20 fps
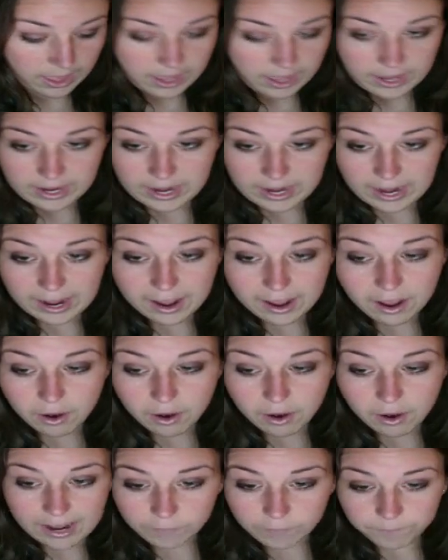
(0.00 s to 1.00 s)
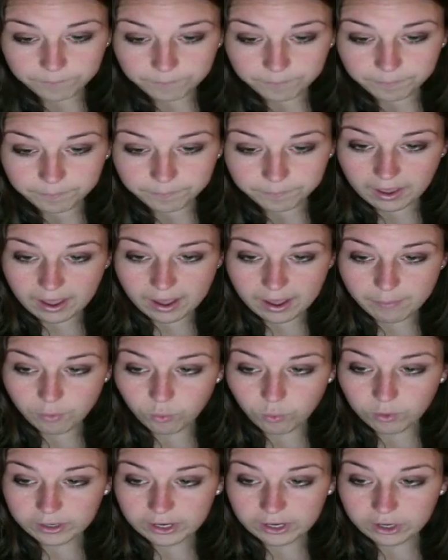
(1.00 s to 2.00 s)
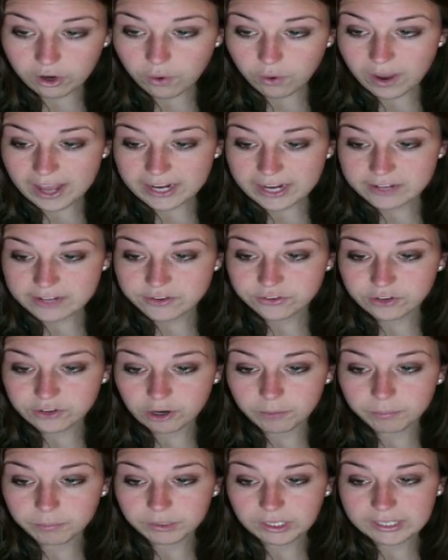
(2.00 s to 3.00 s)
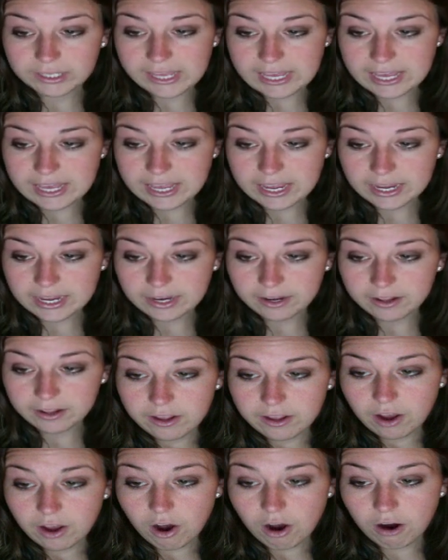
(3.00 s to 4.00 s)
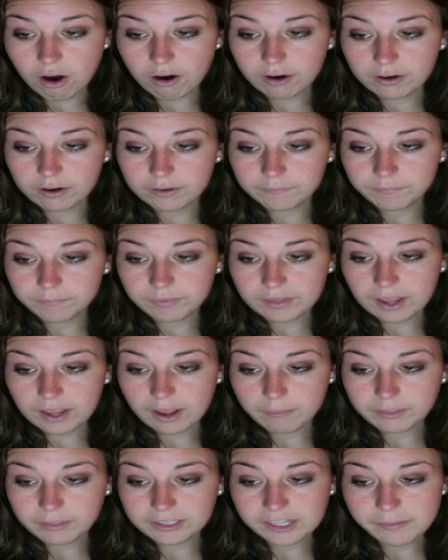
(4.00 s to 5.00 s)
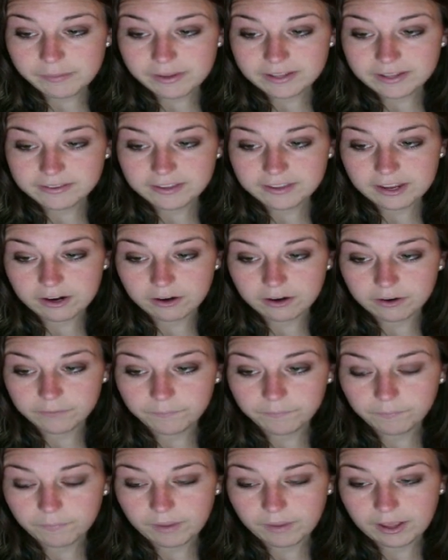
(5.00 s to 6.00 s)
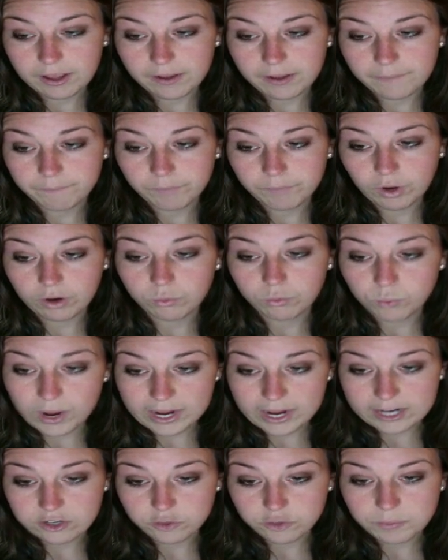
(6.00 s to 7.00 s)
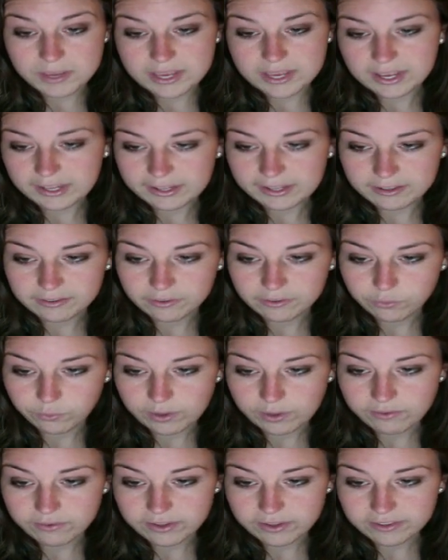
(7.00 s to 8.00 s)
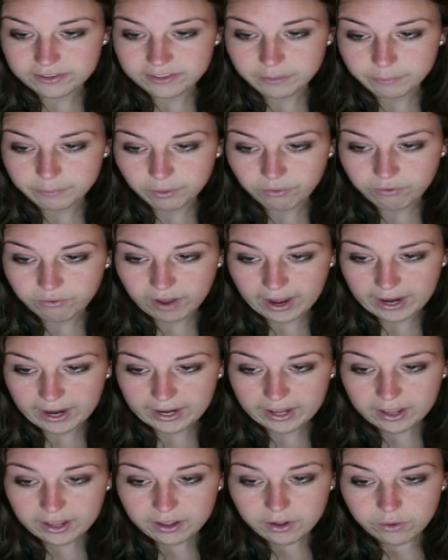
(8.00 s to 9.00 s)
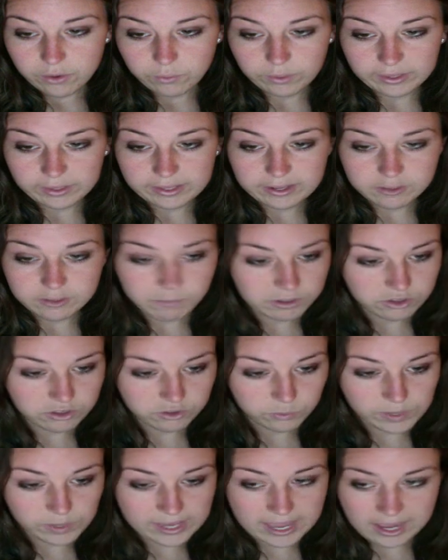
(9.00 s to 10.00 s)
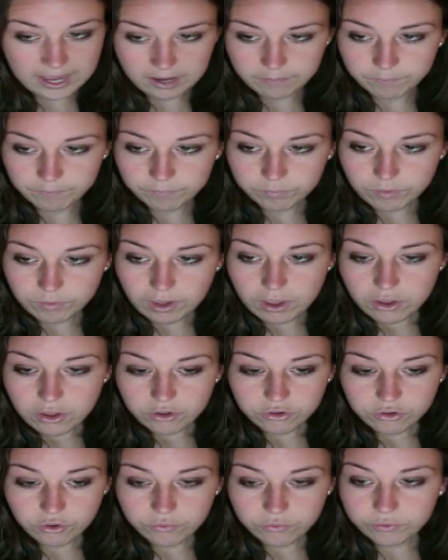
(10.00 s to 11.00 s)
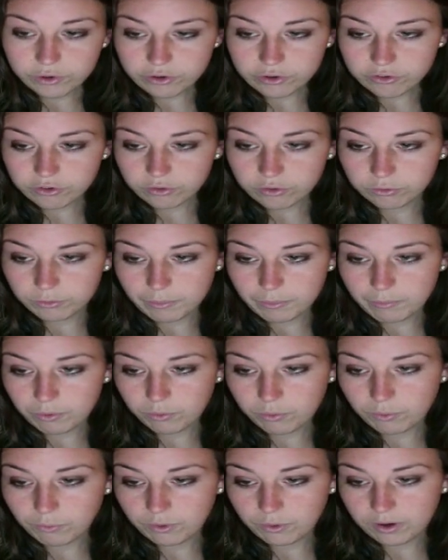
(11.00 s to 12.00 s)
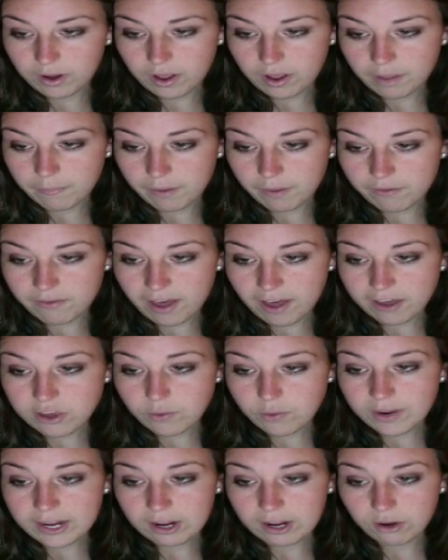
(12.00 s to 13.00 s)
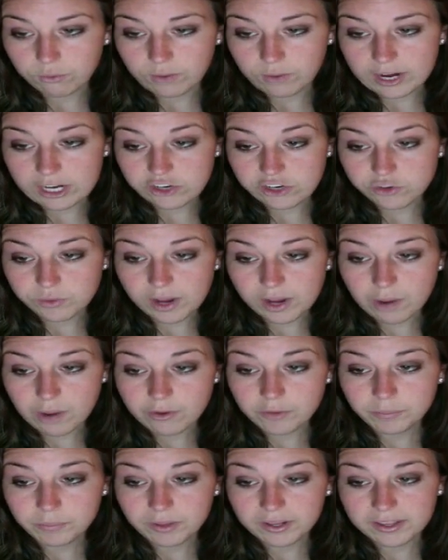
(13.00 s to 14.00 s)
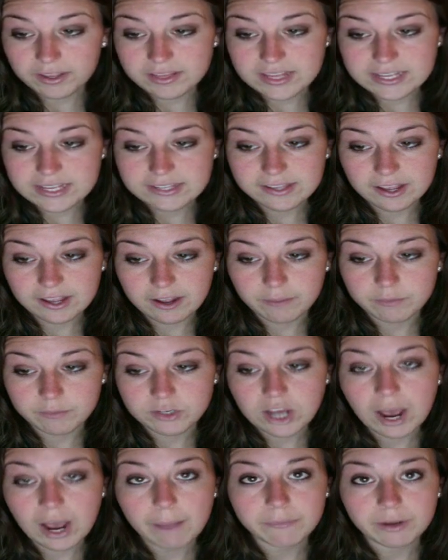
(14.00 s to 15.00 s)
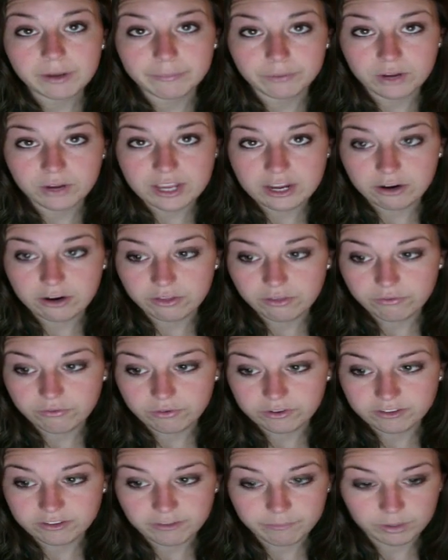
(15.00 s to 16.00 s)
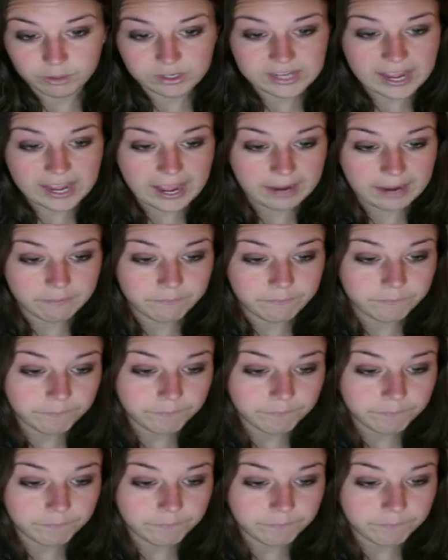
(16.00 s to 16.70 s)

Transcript: Now, um, we're going to go ahead and start plugging in our um, limits here, um, our range, because we've simplified really as much as we can. So first, remember when we're um, evaluating our range, we always plug in this um, top number here, the first number 10.